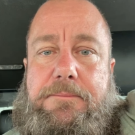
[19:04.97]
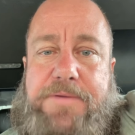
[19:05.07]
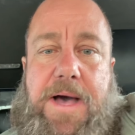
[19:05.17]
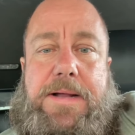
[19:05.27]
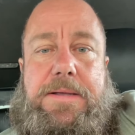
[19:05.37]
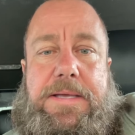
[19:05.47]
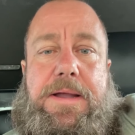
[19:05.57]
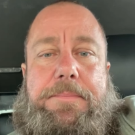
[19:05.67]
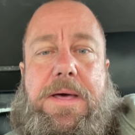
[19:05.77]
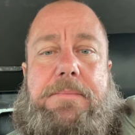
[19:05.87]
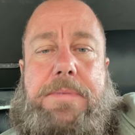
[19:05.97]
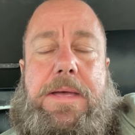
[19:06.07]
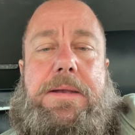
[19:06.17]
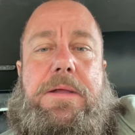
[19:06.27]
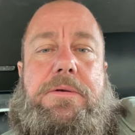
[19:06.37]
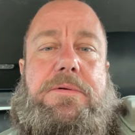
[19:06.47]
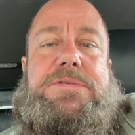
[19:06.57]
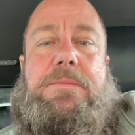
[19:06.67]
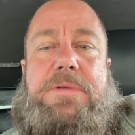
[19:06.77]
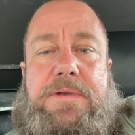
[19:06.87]
Fuck. Get up out of bed and do
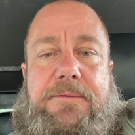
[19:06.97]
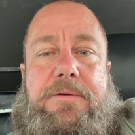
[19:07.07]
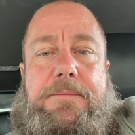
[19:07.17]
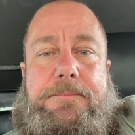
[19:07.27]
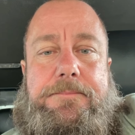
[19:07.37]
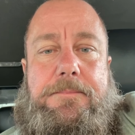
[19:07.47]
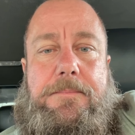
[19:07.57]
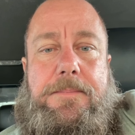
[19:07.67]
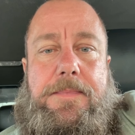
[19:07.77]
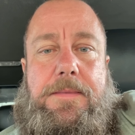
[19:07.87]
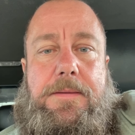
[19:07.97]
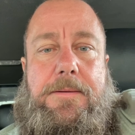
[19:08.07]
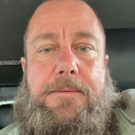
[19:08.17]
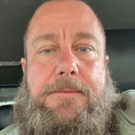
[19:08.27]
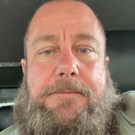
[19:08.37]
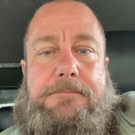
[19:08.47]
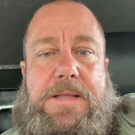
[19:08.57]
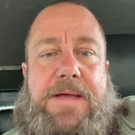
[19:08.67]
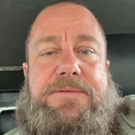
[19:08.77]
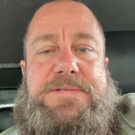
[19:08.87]
something different.
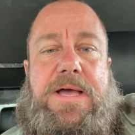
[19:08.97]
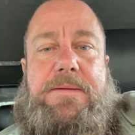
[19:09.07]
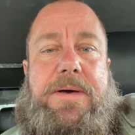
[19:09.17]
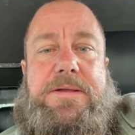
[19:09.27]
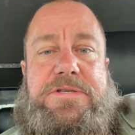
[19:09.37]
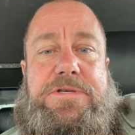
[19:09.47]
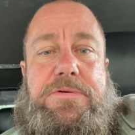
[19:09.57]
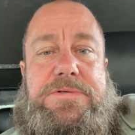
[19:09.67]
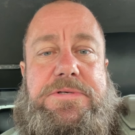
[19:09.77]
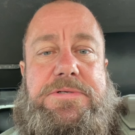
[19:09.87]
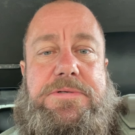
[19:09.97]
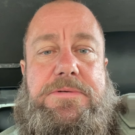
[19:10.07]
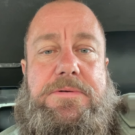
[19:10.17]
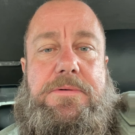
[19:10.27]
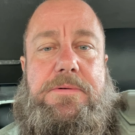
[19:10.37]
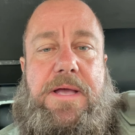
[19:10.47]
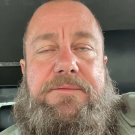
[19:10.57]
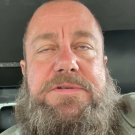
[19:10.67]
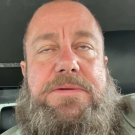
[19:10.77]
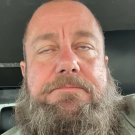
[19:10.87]
Life is not about excuses. Life
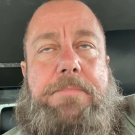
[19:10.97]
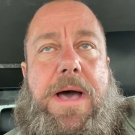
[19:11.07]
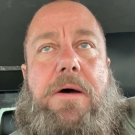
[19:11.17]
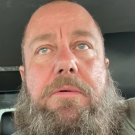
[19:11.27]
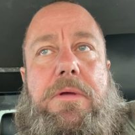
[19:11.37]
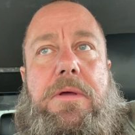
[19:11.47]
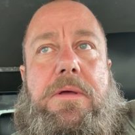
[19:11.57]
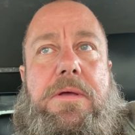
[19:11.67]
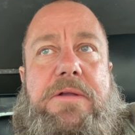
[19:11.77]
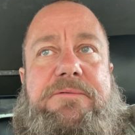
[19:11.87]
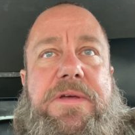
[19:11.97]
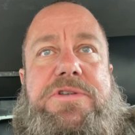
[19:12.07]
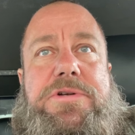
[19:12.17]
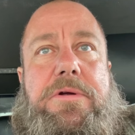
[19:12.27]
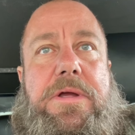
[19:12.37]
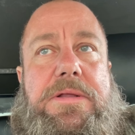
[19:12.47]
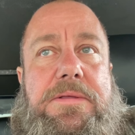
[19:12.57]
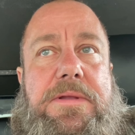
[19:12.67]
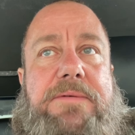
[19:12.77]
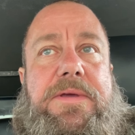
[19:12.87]
is about adventure and
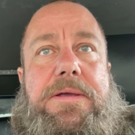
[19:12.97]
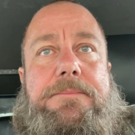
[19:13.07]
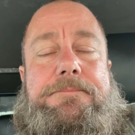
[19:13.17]
living.